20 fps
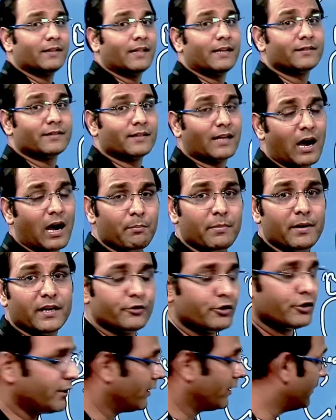there is a
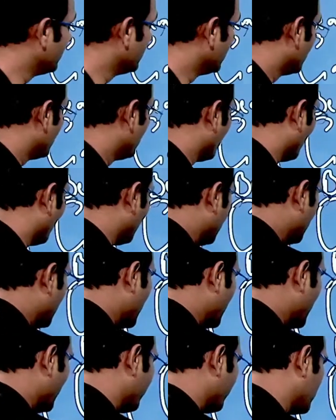garbage here. You will
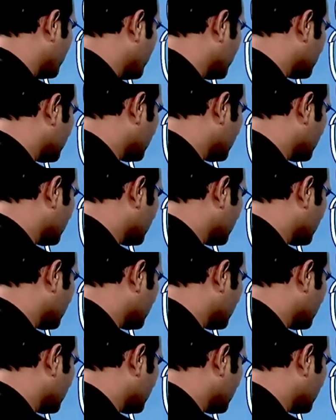never